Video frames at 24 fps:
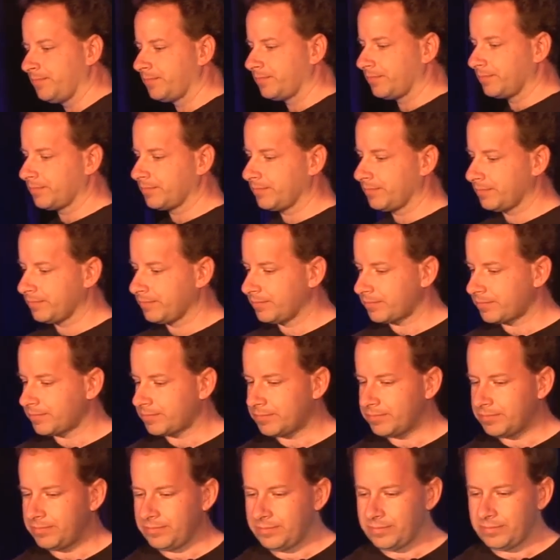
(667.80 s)

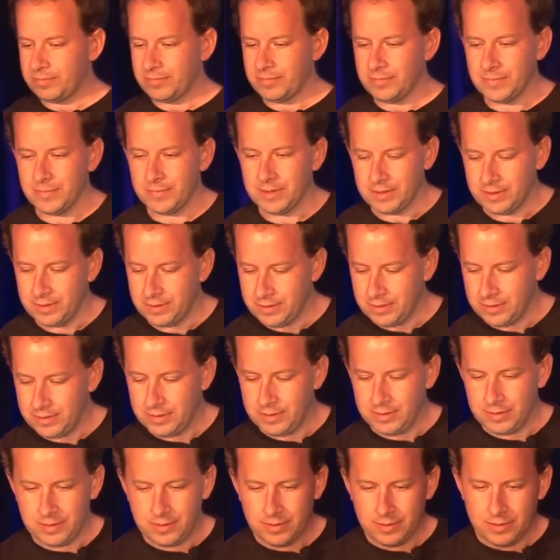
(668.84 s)

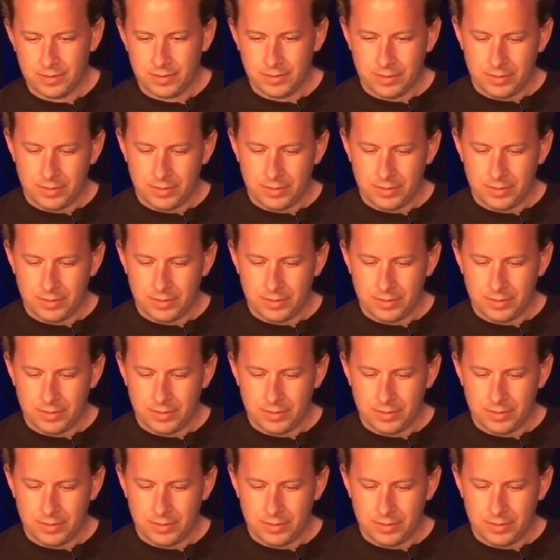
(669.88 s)
Nobody speaks.